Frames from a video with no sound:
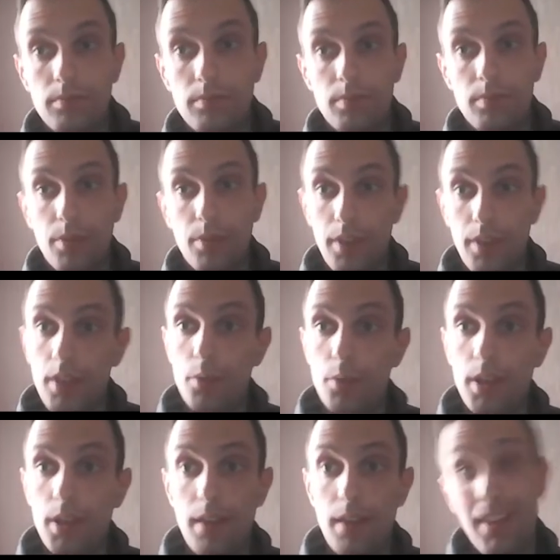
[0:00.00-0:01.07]
in fact,
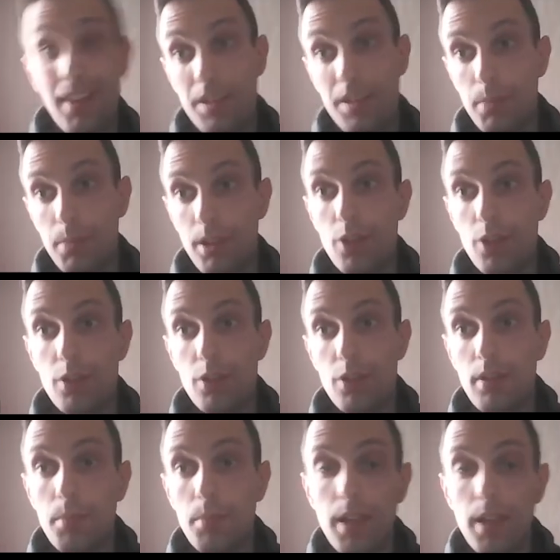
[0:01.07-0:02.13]
we have
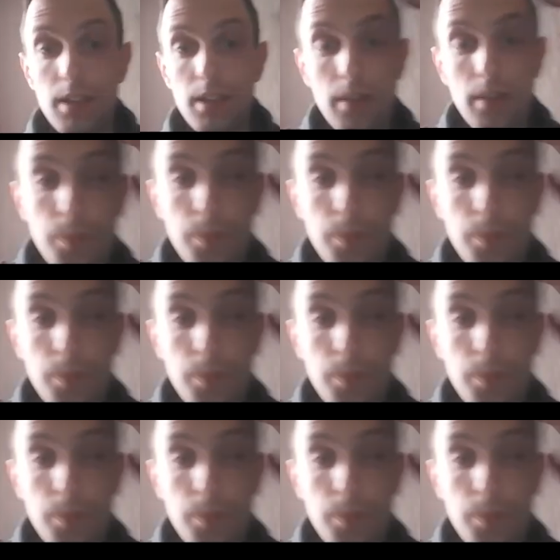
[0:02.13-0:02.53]
exponentially many